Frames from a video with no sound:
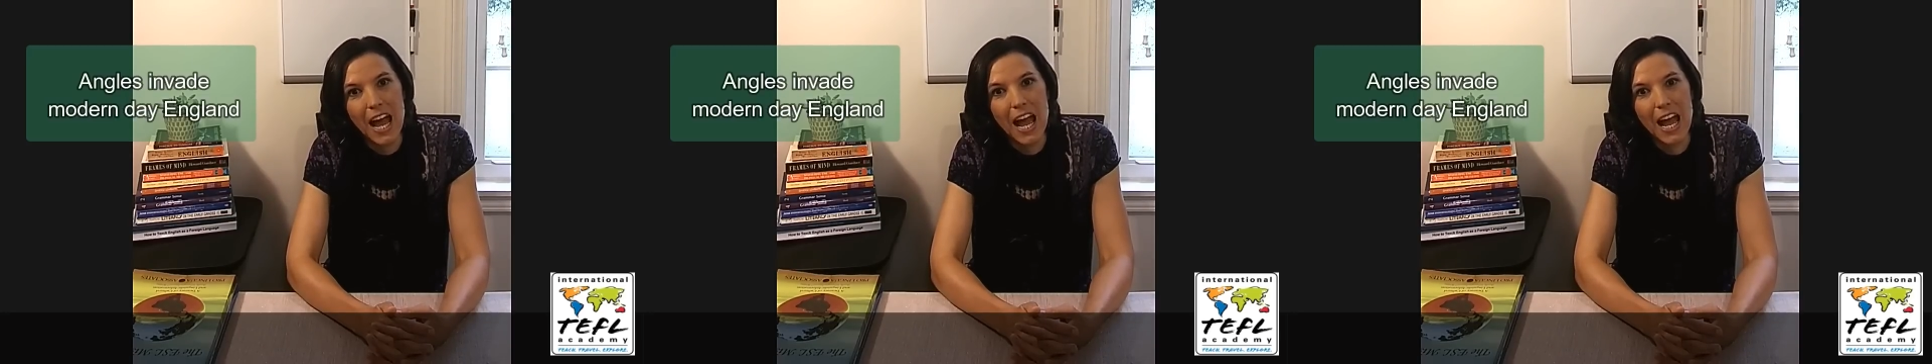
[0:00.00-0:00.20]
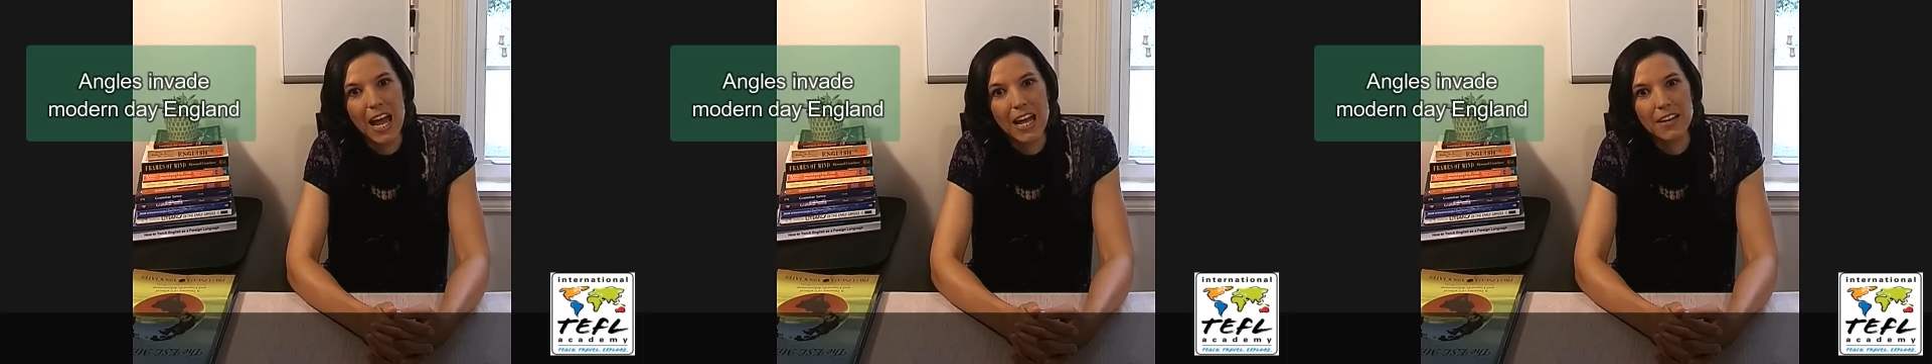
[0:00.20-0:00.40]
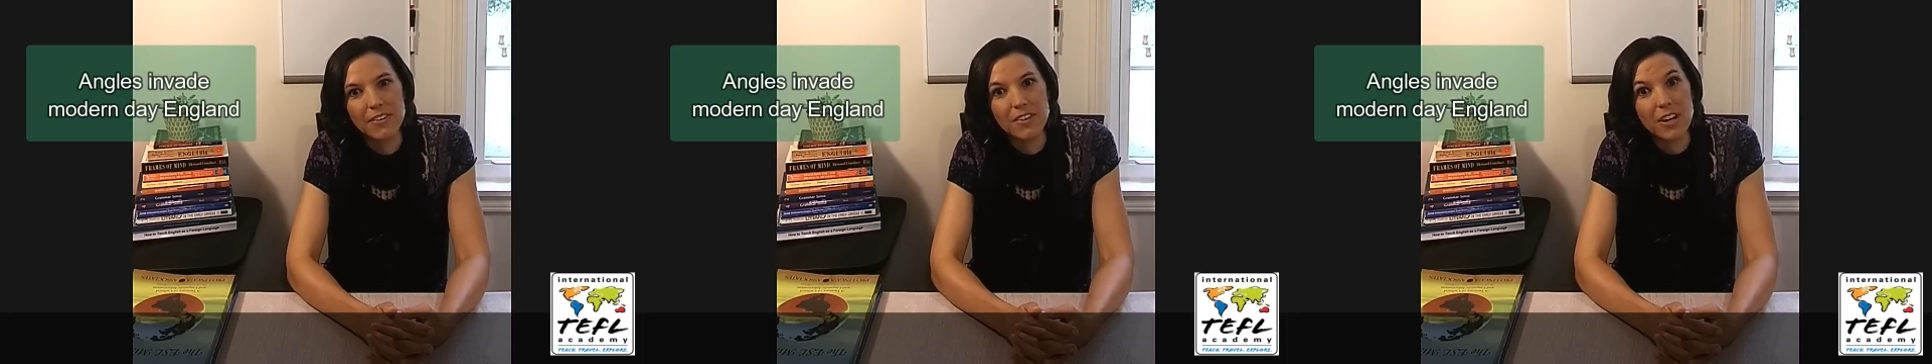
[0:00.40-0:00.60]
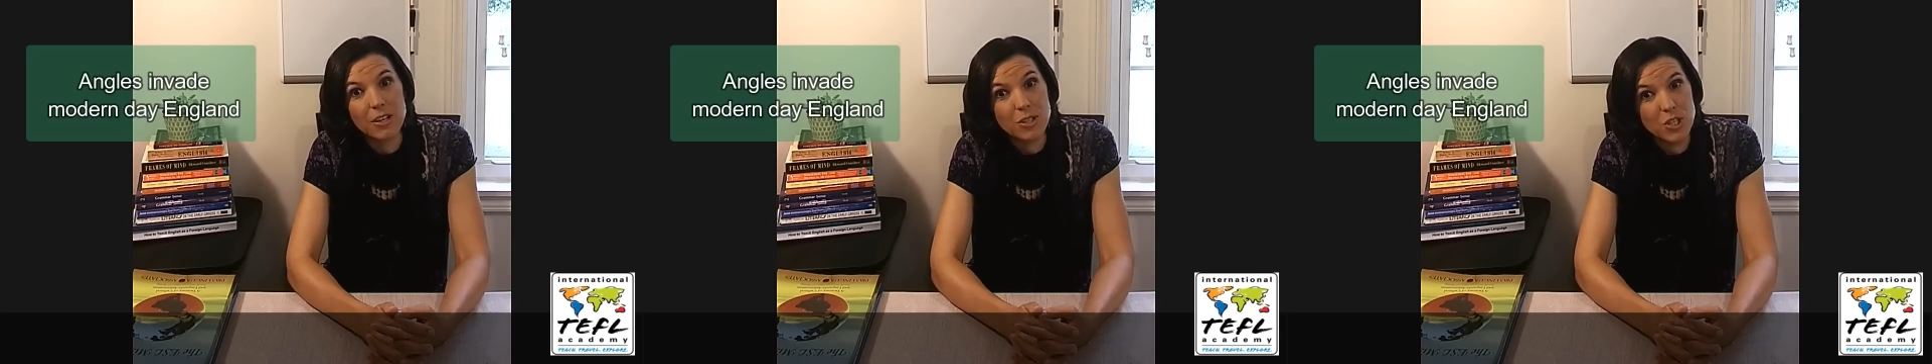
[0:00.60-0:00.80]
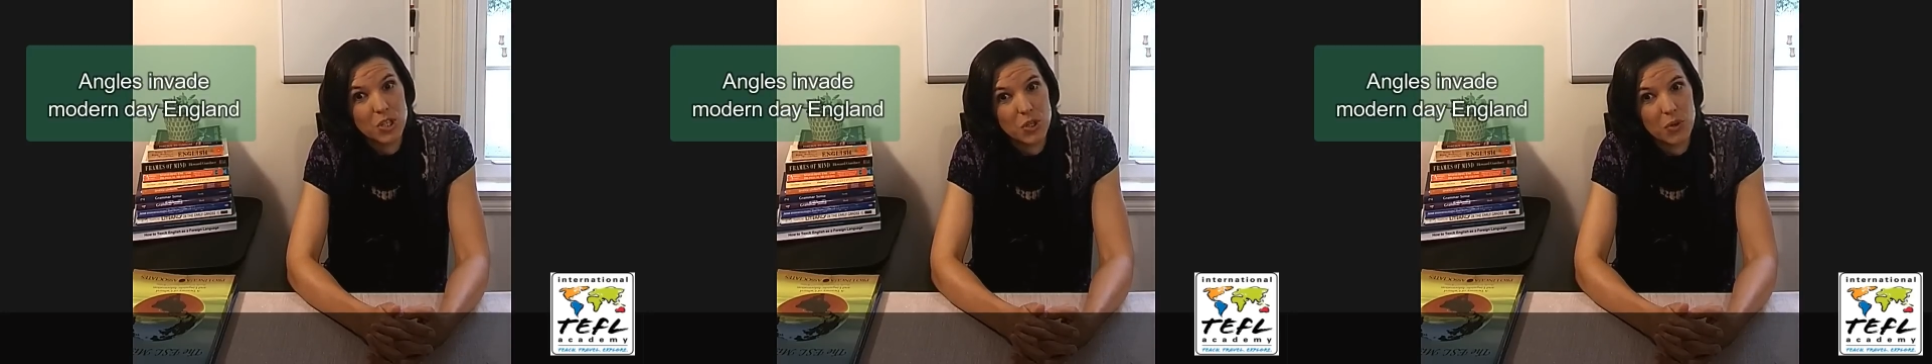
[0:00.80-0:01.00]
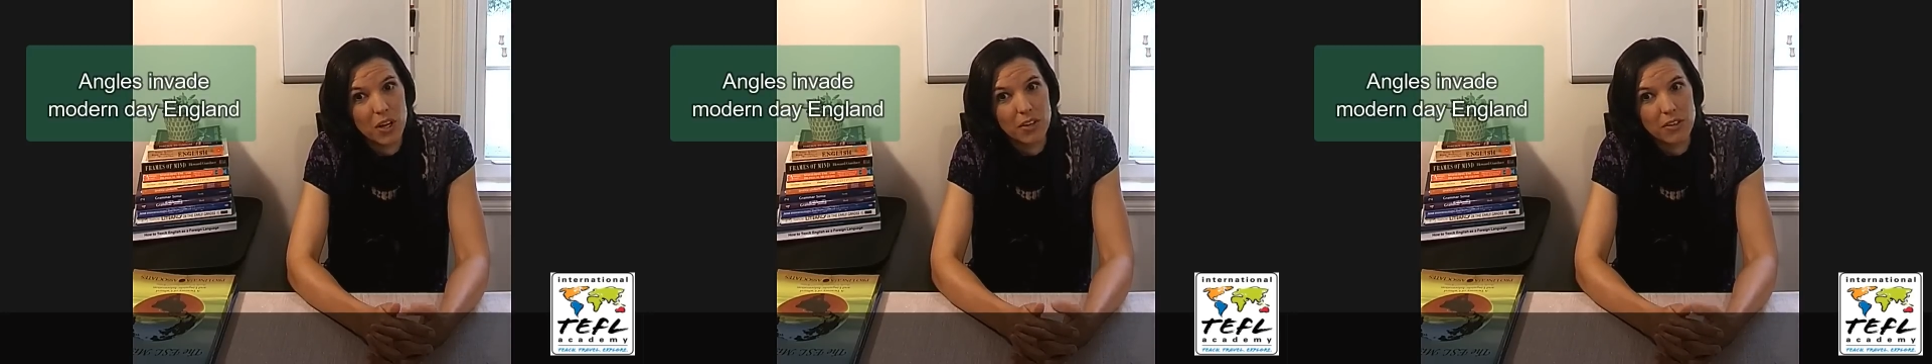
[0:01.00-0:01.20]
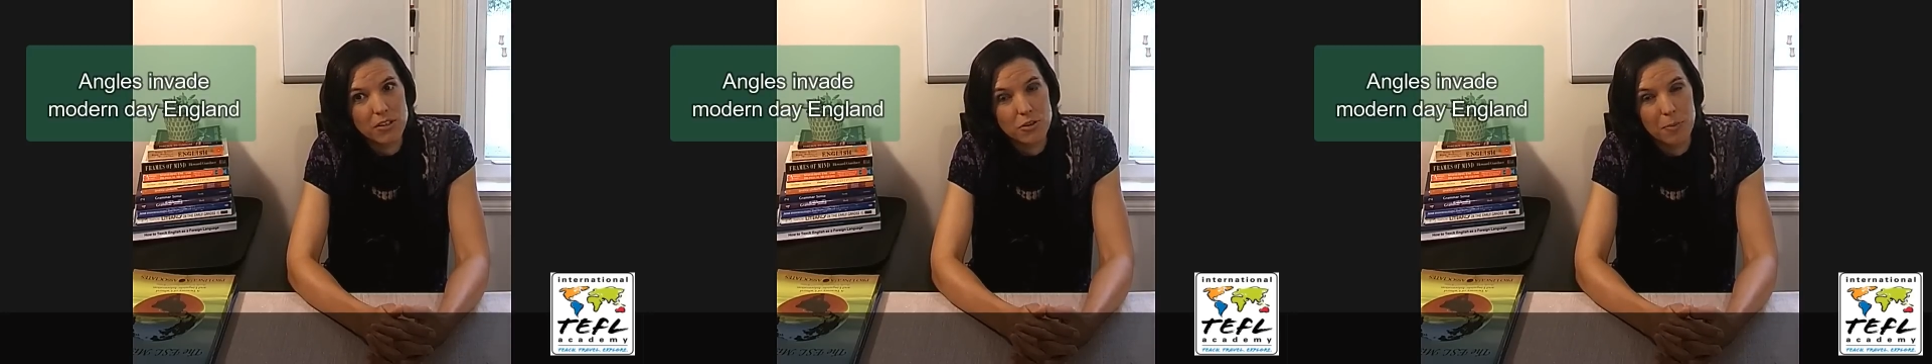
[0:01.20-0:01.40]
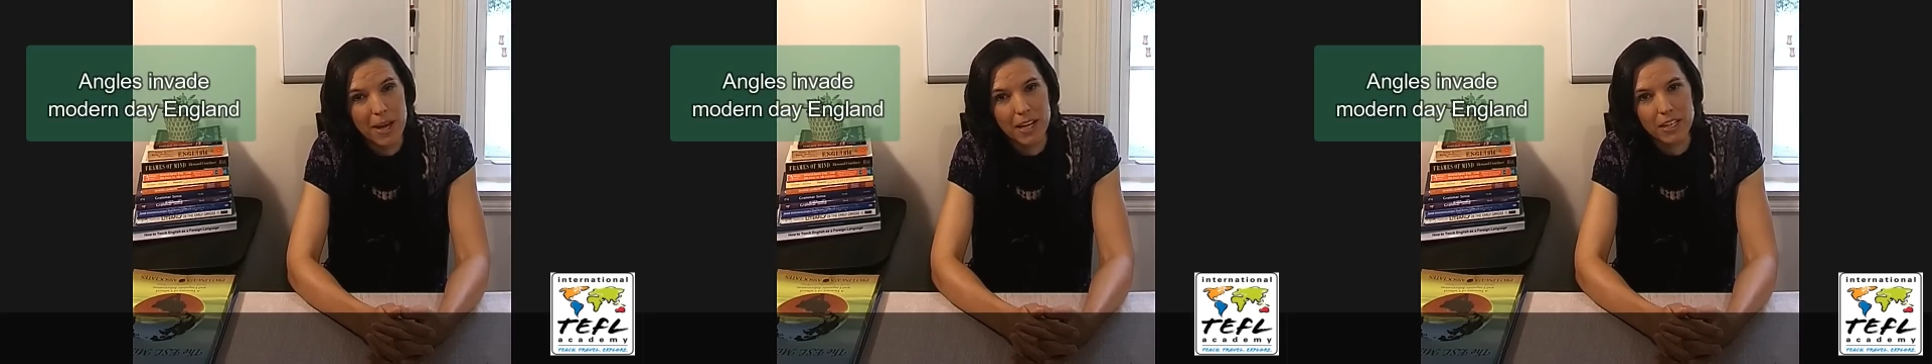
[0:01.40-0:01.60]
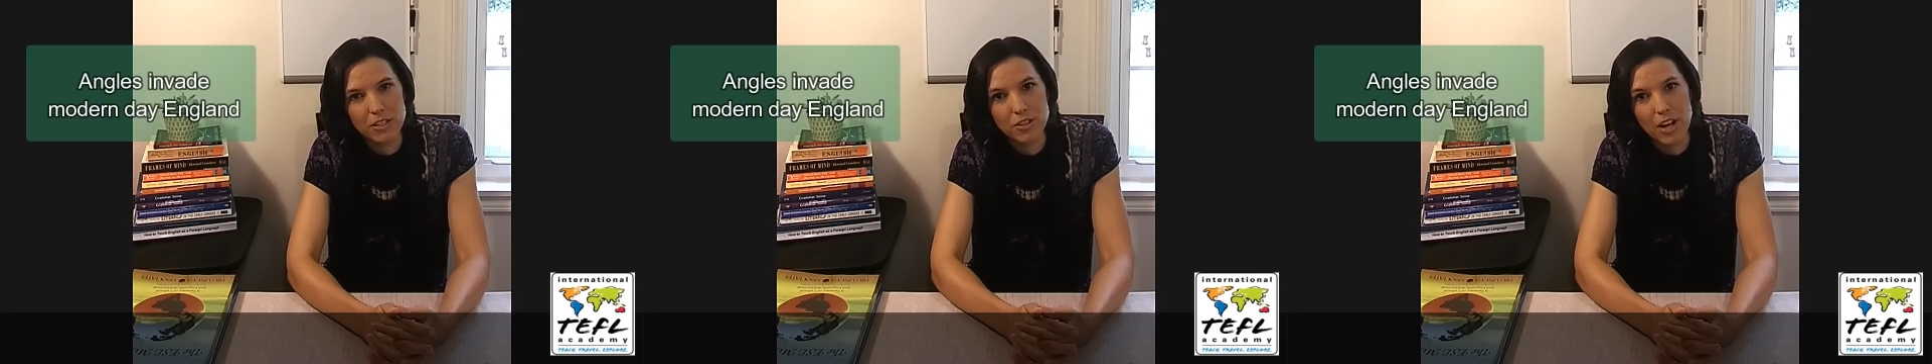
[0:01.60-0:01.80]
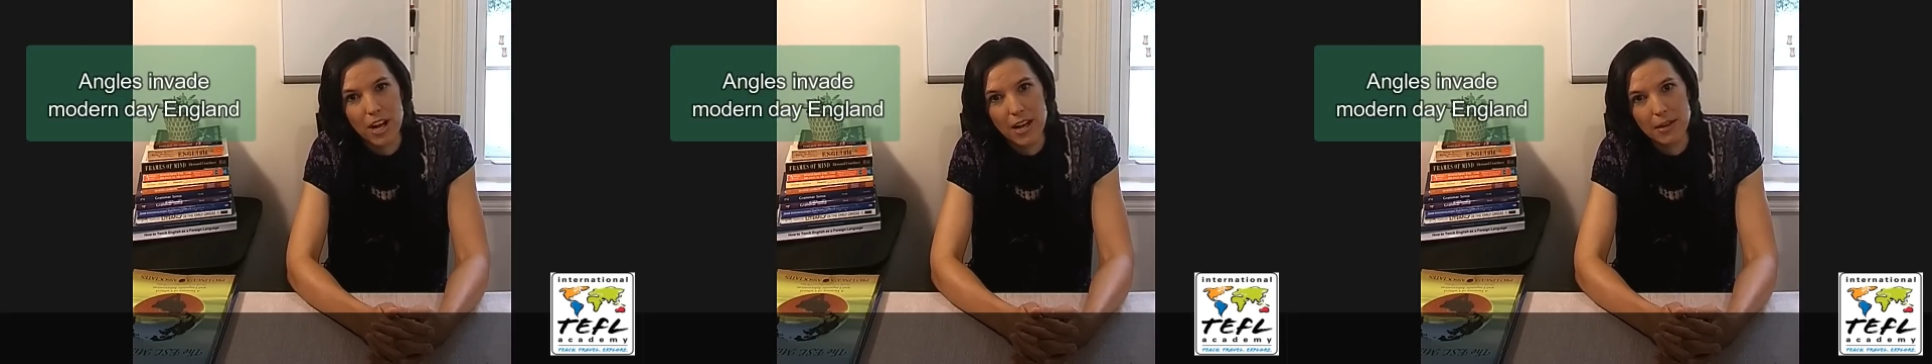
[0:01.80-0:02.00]
And there are two other Germanic
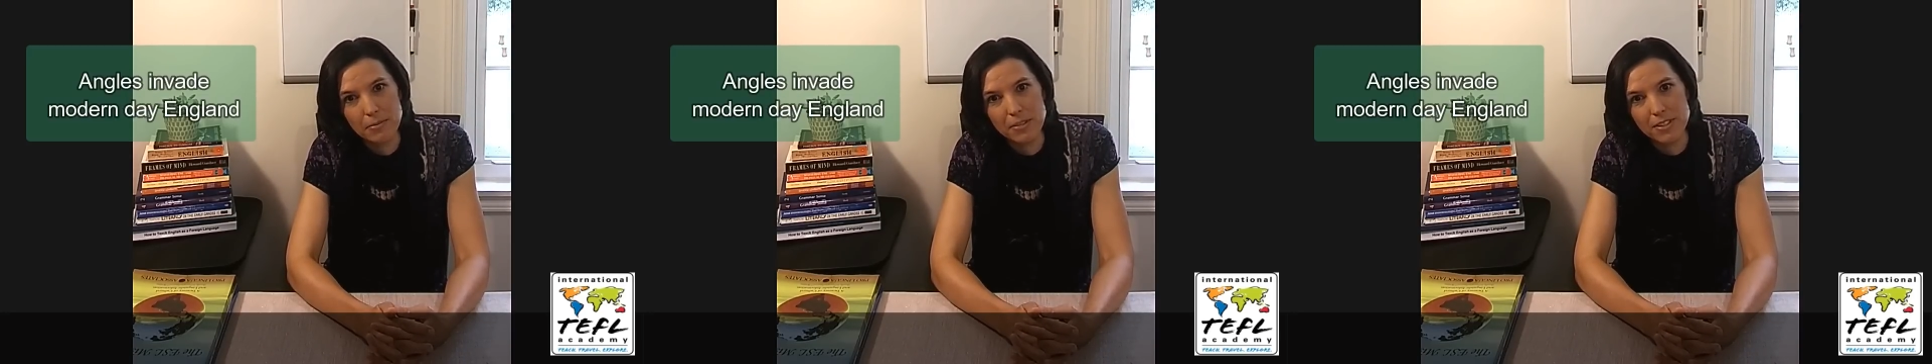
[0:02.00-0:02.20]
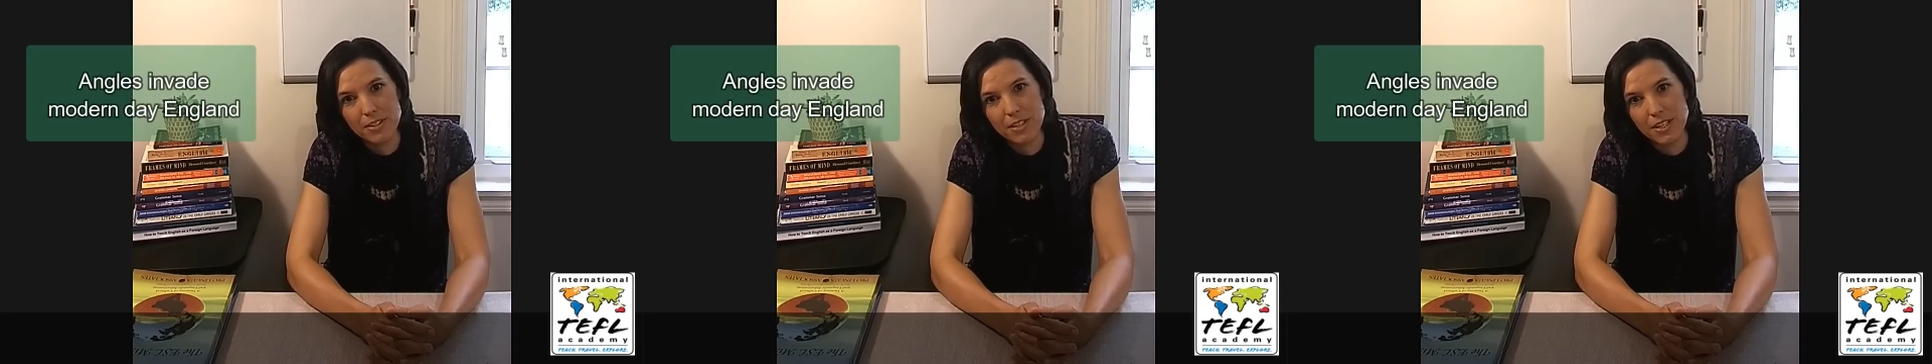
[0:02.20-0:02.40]
tribes,